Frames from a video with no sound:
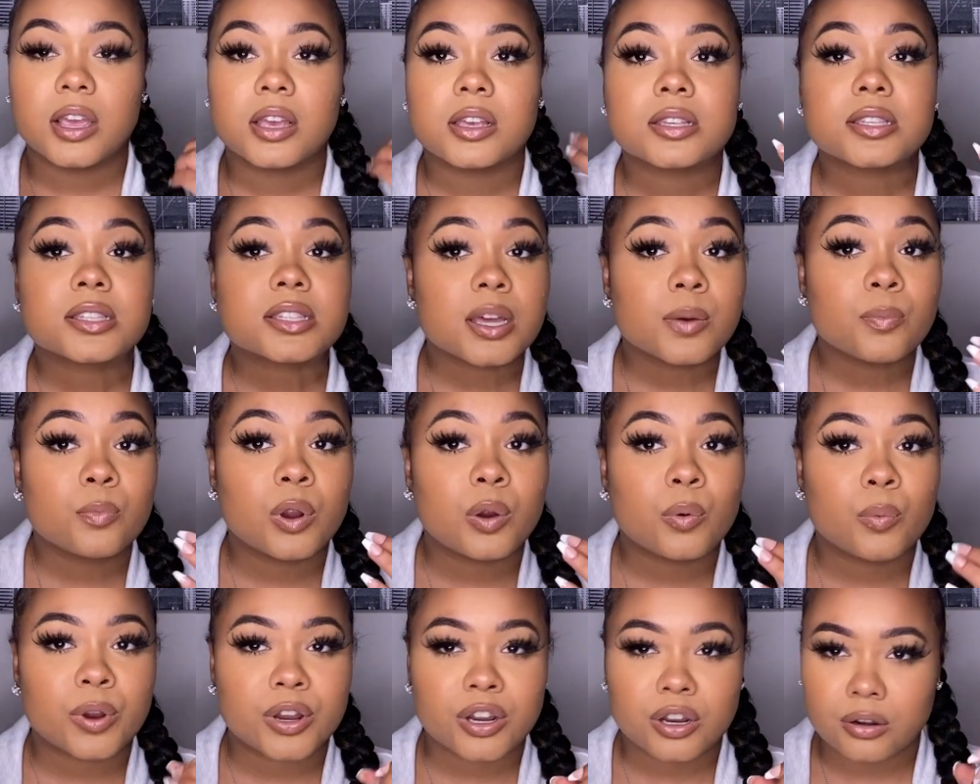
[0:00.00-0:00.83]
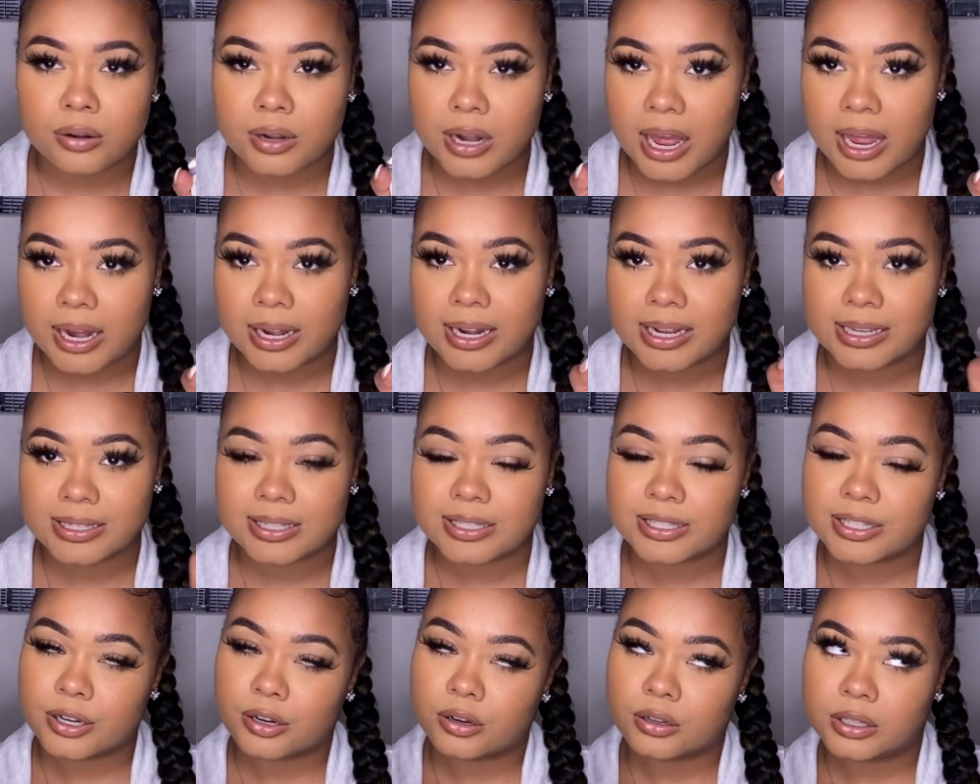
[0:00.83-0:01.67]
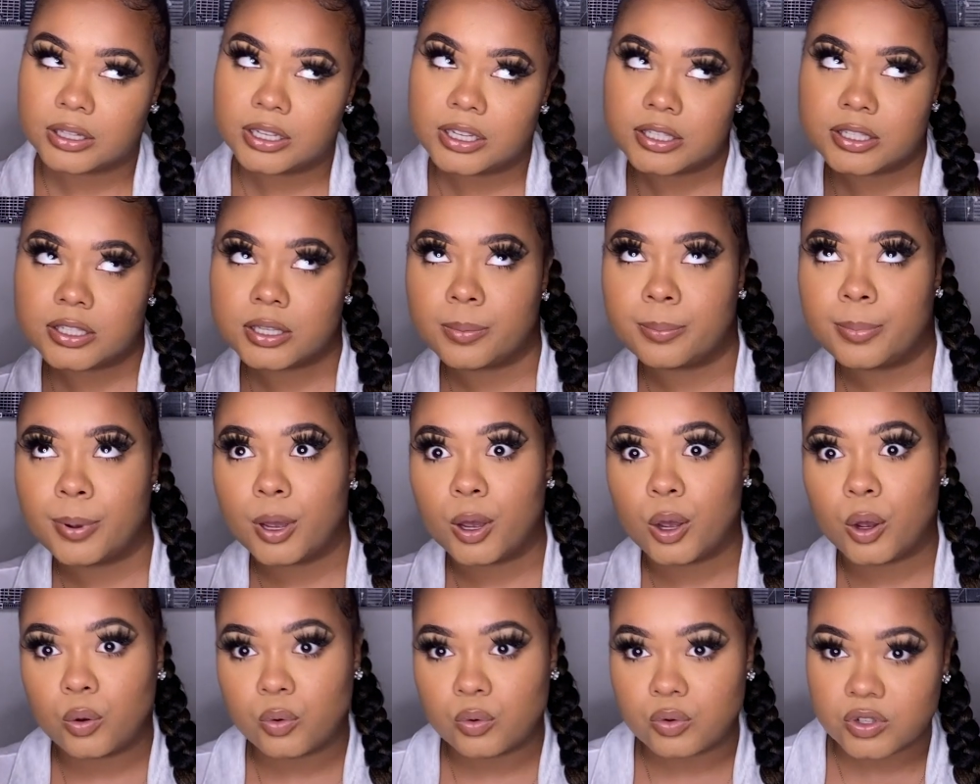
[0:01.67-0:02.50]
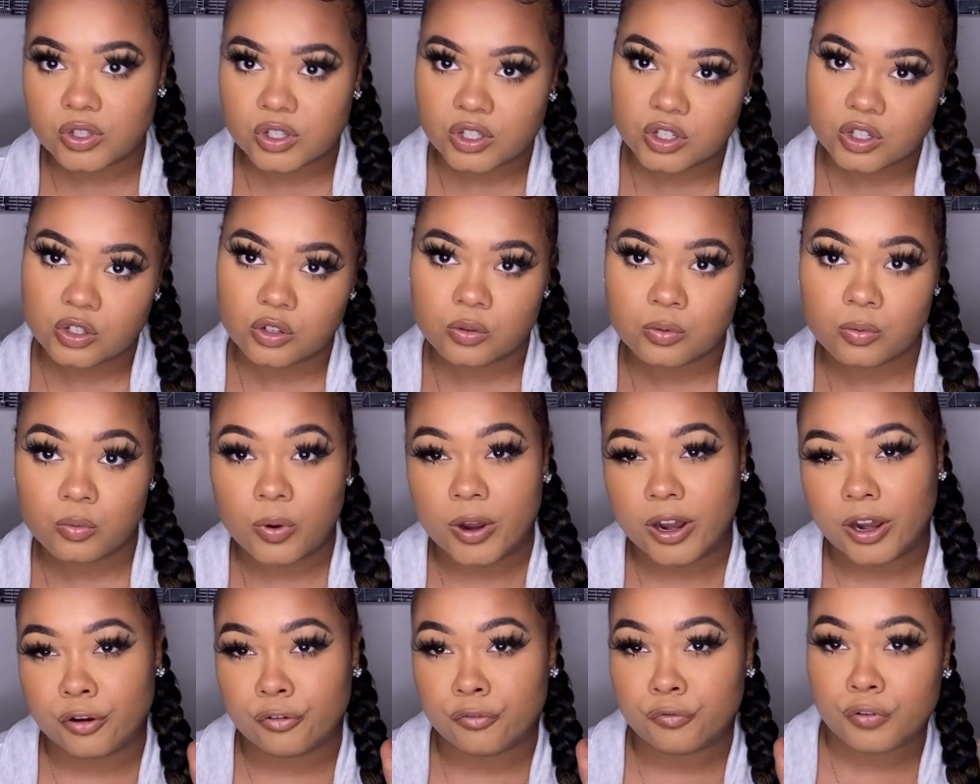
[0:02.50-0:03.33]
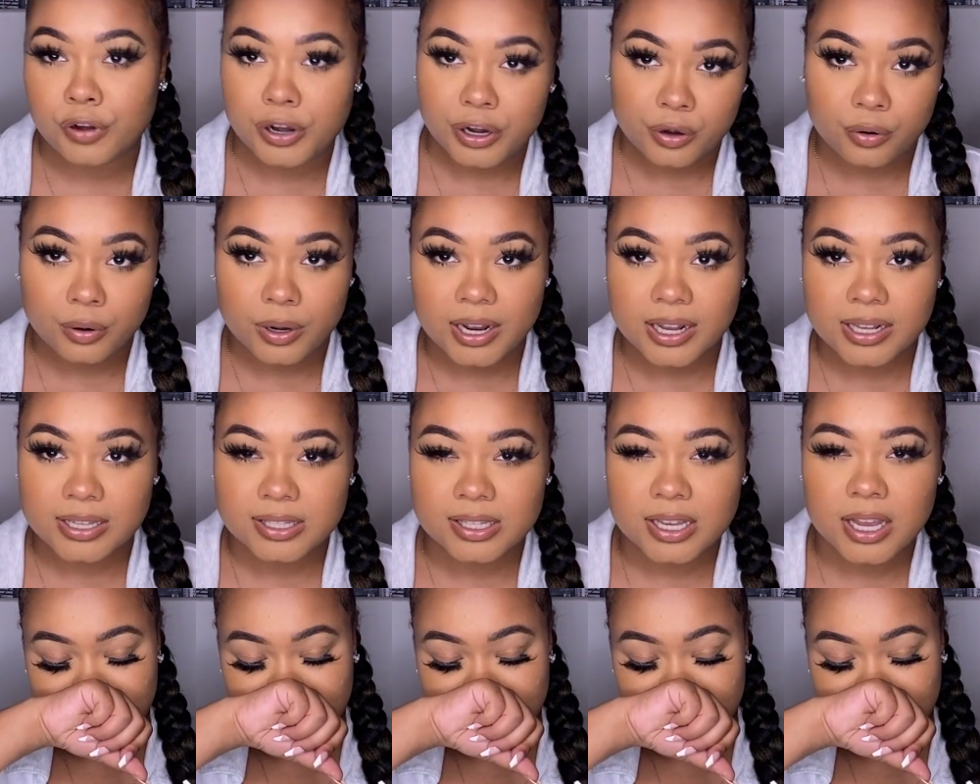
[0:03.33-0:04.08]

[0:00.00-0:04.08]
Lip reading: somewhere where you're not necessarily supposed to wear fragrance.